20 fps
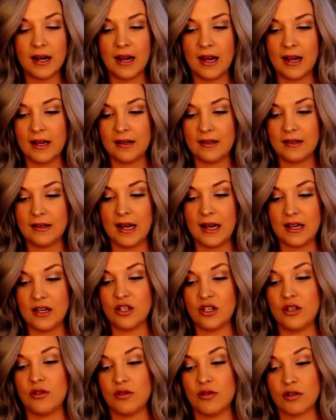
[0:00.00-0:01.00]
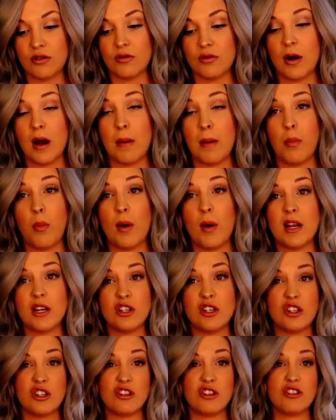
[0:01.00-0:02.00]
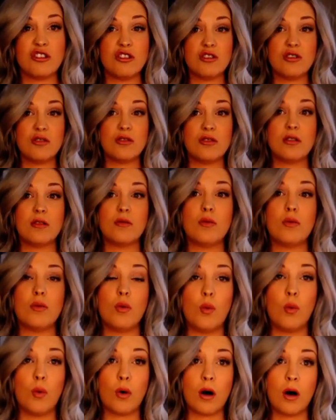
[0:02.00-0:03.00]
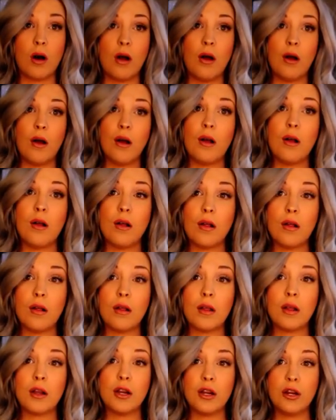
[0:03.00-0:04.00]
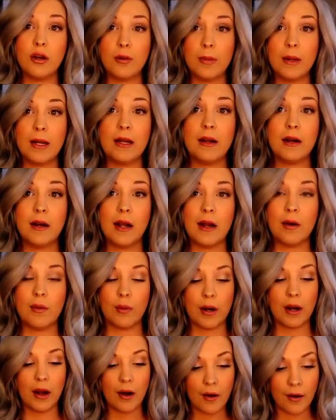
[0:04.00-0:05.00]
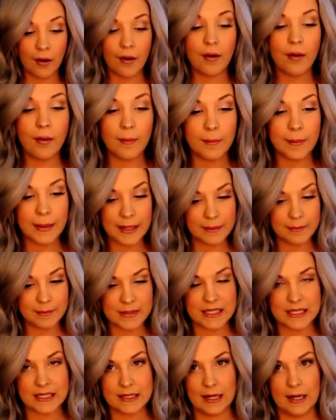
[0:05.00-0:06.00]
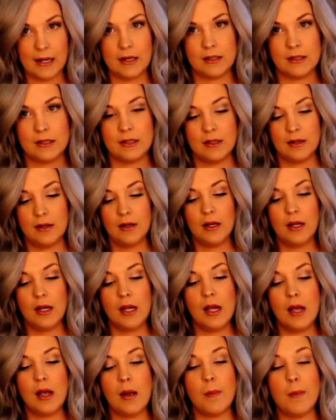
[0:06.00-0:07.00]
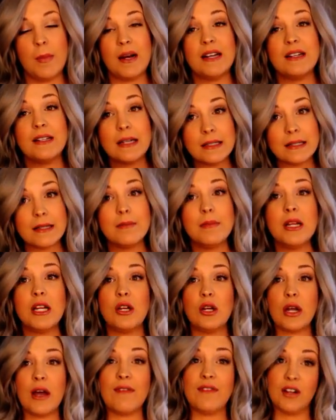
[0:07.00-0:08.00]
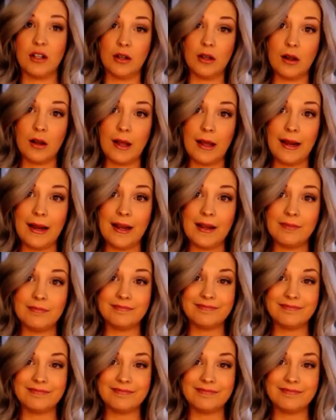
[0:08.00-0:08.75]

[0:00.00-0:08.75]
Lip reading: in case you screw up, which we're all human and we all make mistakes, but it doesn't mean you have to look like it.